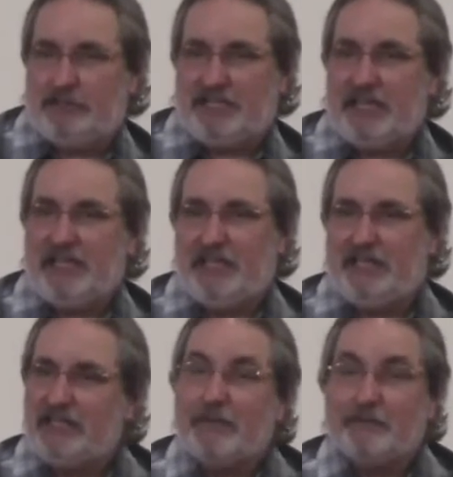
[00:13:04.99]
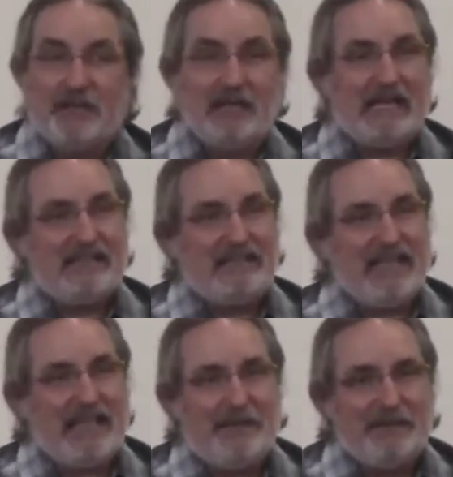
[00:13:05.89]
kid can play the
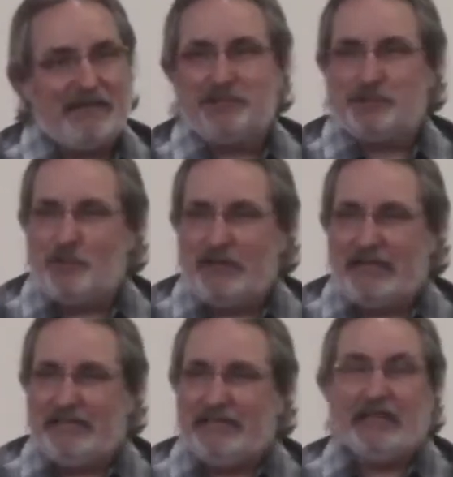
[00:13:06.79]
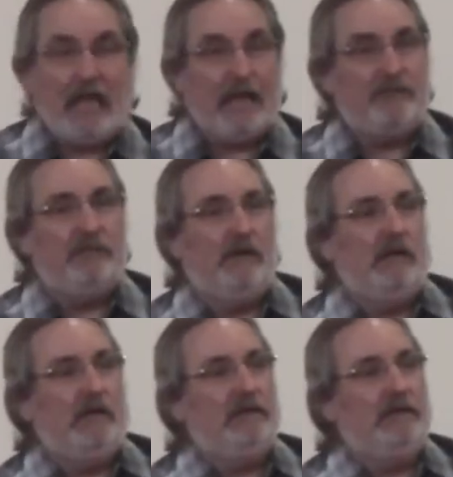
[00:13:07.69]
game and enjoy it and have
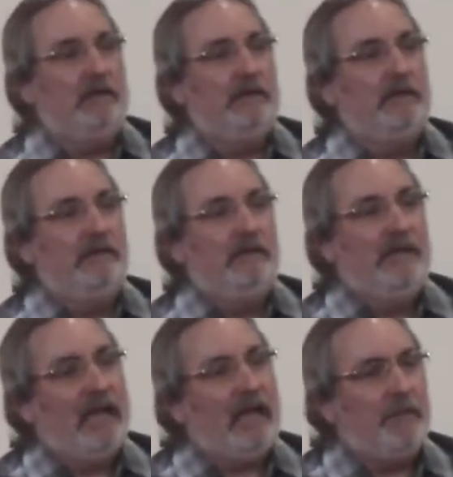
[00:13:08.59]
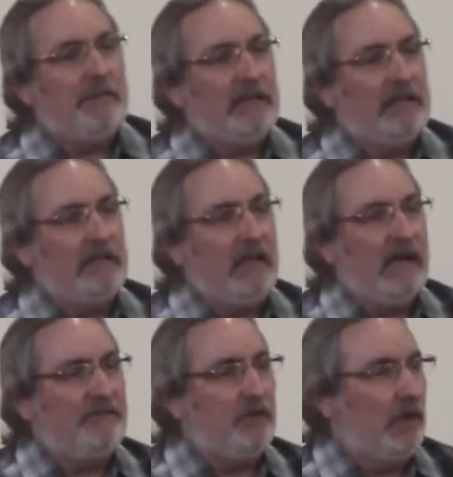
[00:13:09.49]
fun. And I've been a
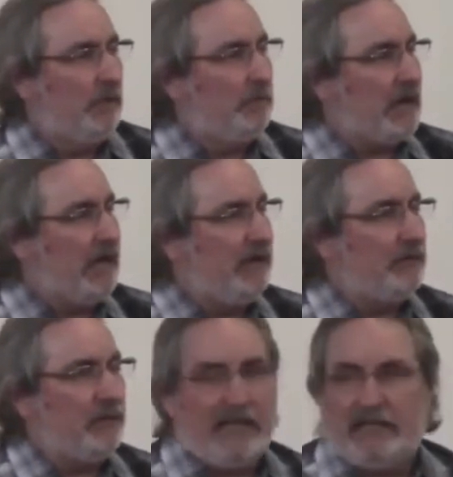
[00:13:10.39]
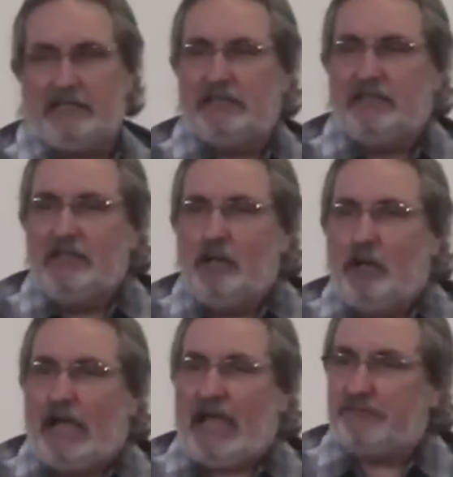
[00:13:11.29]
lifelong Braves fan and
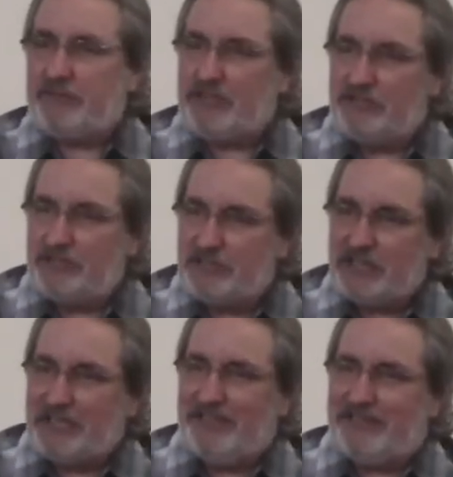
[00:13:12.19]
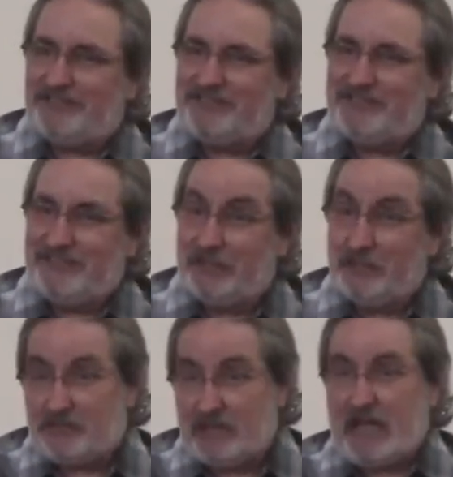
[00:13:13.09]
have season tickets to
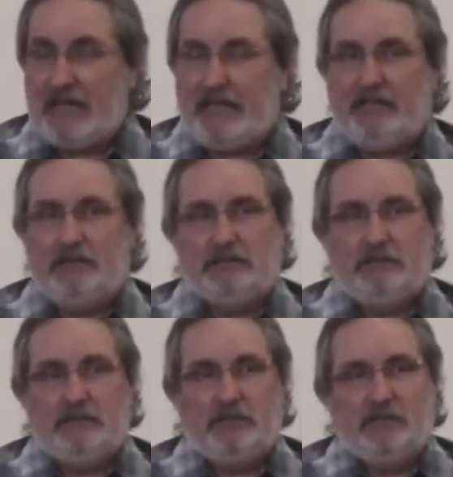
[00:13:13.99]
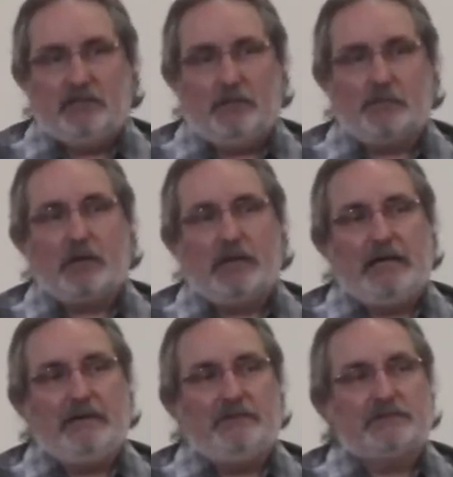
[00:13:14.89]
this day to the
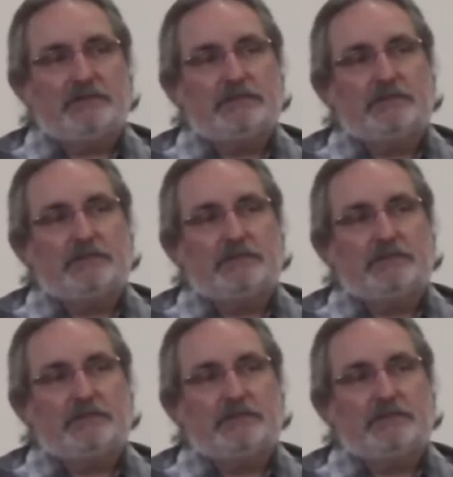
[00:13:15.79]
Braves.